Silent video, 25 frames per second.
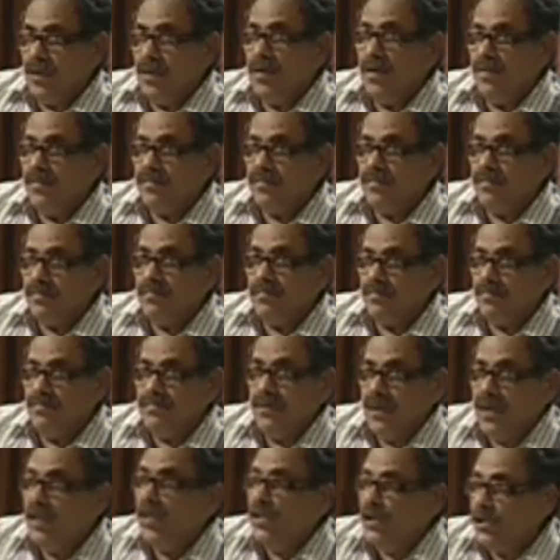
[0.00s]
the
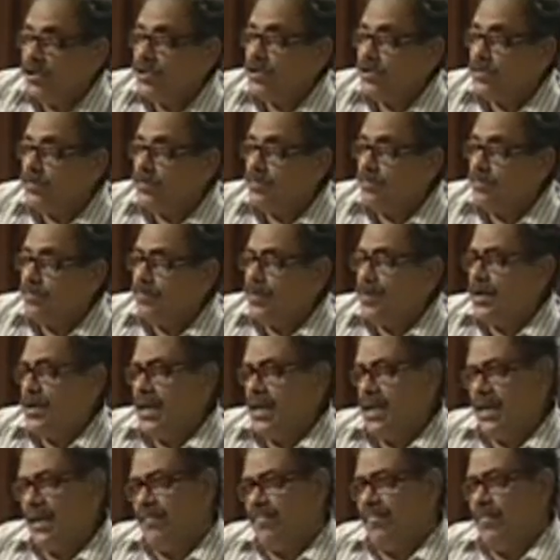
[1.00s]
English.
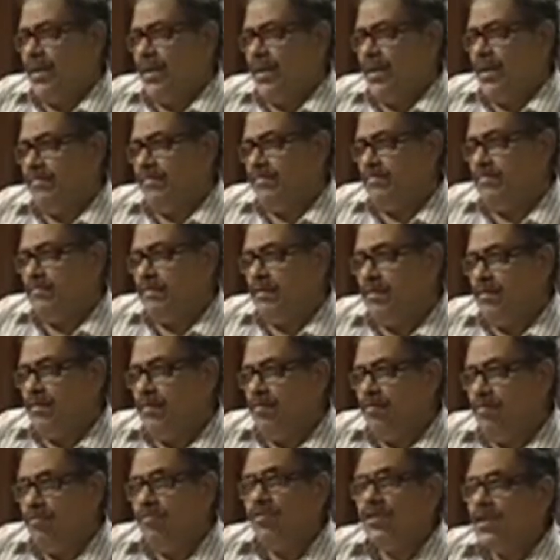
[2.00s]
But I have my
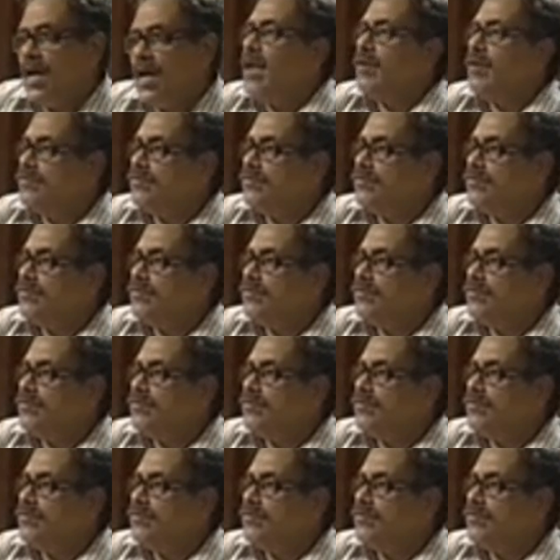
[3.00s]
own